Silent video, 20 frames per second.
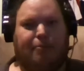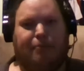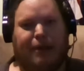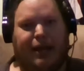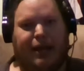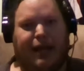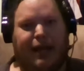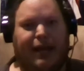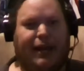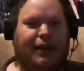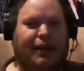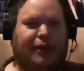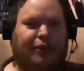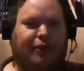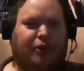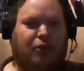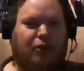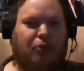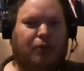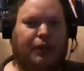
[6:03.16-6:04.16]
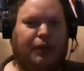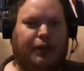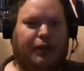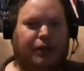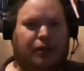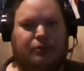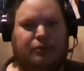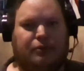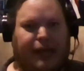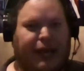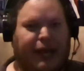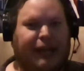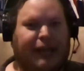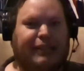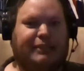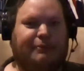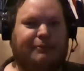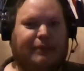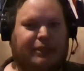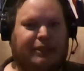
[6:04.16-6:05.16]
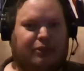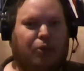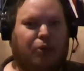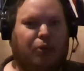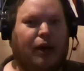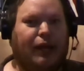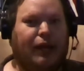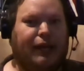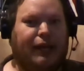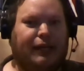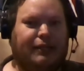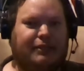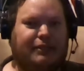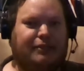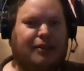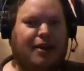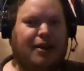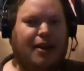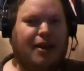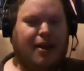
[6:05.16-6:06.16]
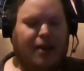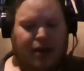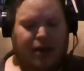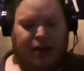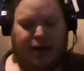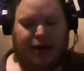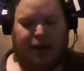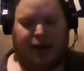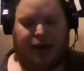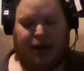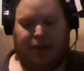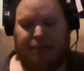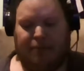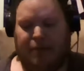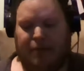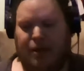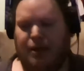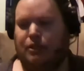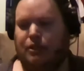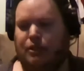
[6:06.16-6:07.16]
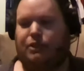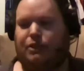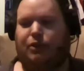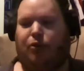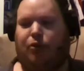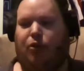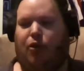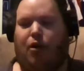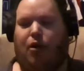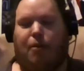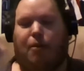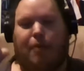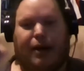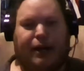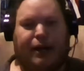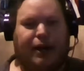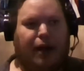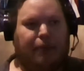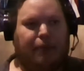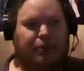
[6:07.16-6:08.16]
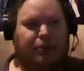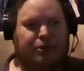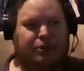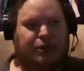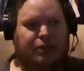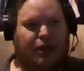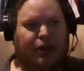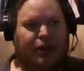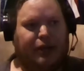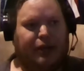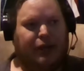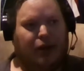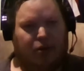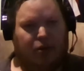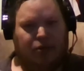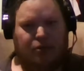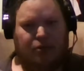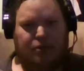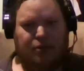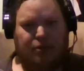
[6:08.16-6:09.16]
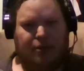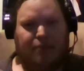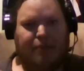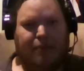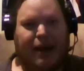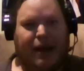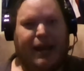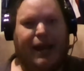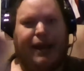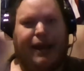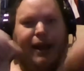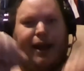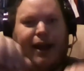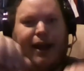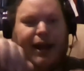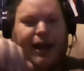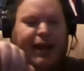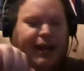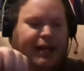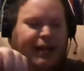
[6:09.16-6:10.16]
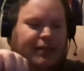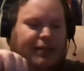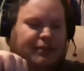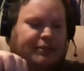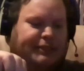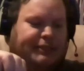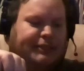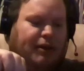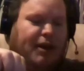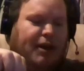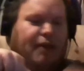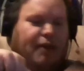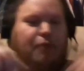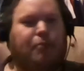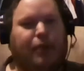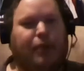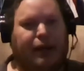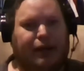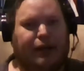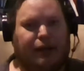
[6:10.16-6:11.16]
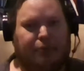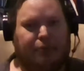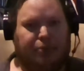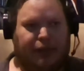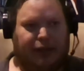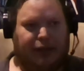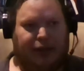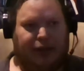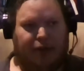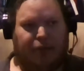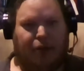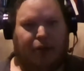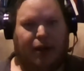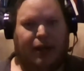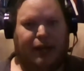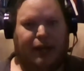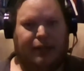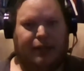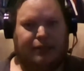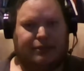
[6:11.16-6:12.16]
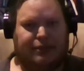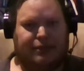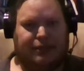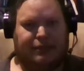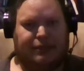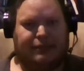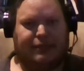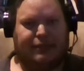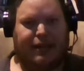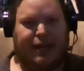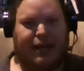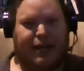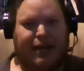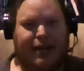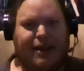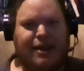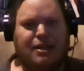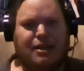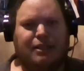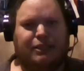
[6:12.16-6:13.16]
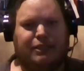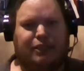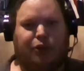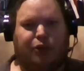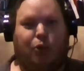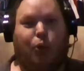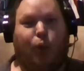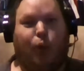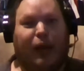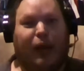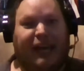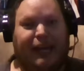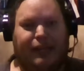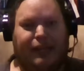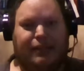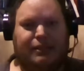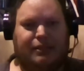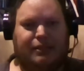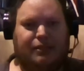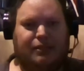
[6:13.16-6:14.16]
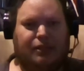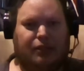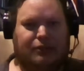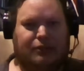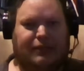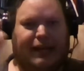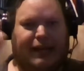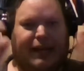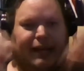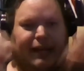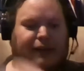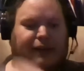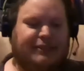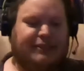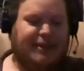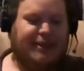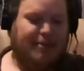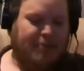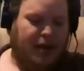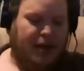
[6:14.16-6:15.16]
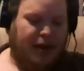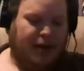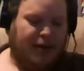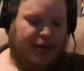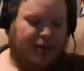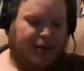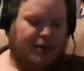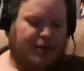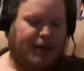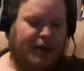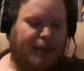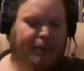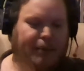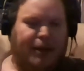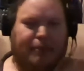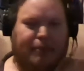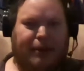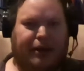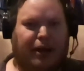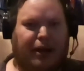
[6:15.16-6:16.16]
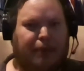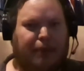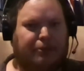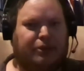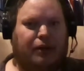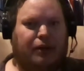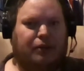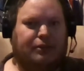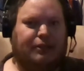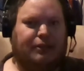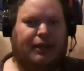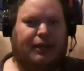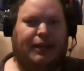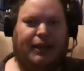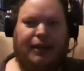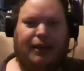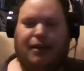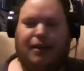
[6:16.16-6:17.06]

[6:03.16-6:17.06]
my head into the window, tase me twice, screw up my carpal tunnel. My hands still haven't been completely right since they squeezed those handcuffs on me. I mean, my carpal tunnel is like